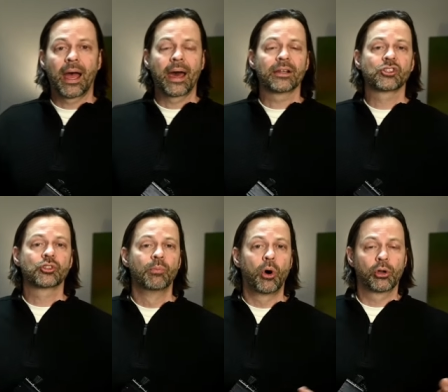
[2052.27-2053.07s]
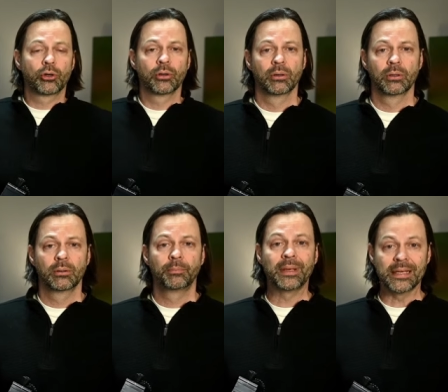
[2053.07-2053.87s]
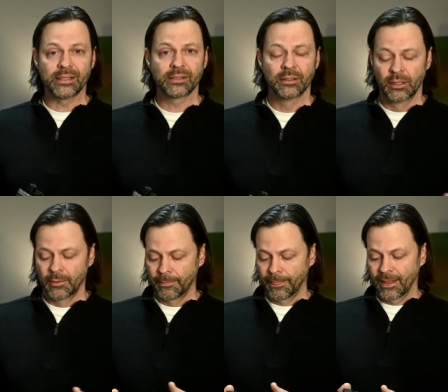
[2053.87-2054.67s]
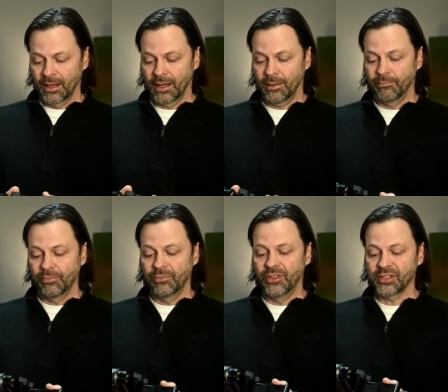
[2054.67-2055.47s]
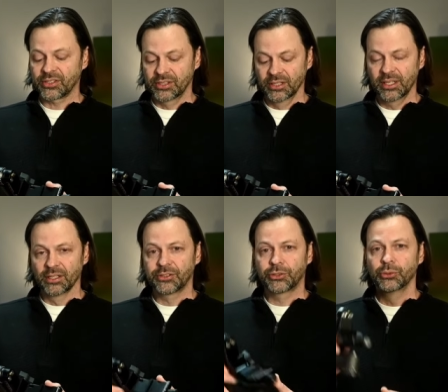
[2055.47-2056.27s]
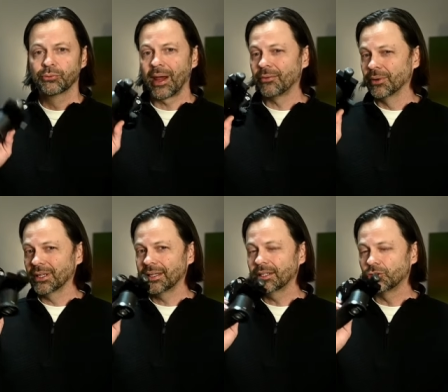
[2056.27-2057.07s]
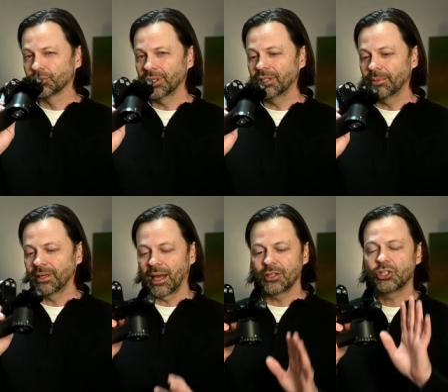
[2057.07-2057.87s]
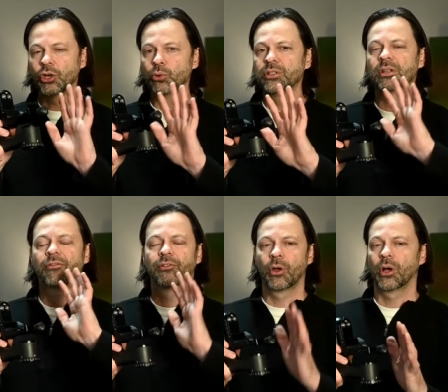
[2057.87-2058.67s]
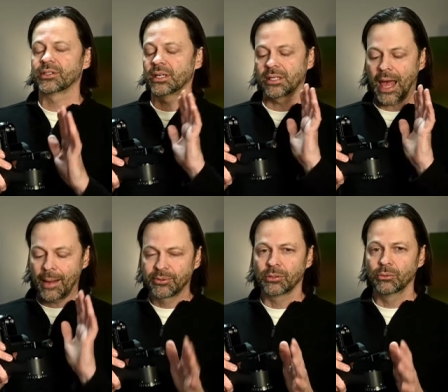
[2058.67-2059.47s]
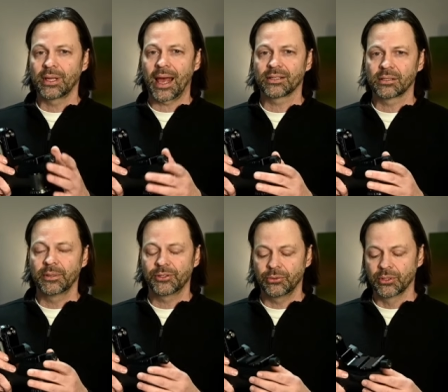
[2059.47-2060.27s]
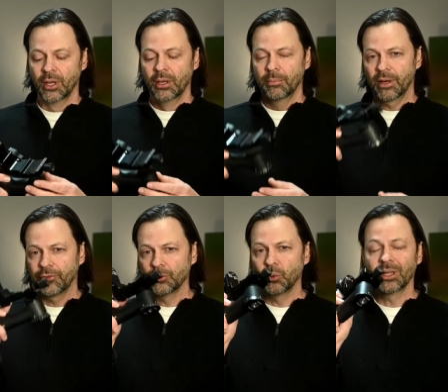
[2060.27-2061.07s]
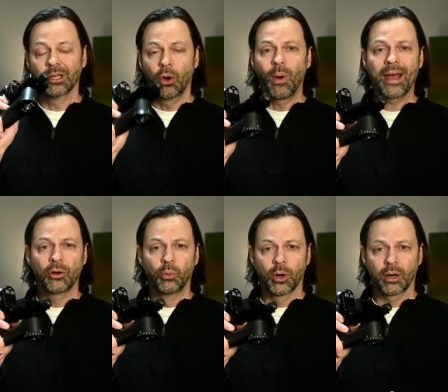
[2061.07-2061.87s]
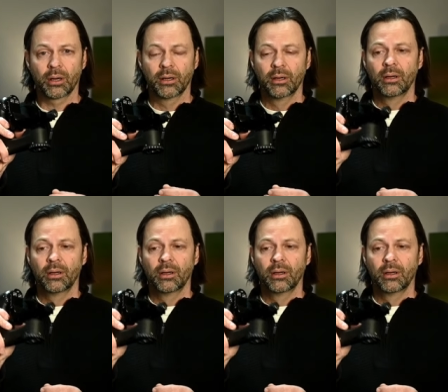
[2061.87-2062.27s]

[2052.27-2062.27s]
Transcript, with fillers: at a smaller piece, uh, this little Sirui really intrigued me. I showed you the flaws. It absolutely has some issues. But if you're doing low angle work,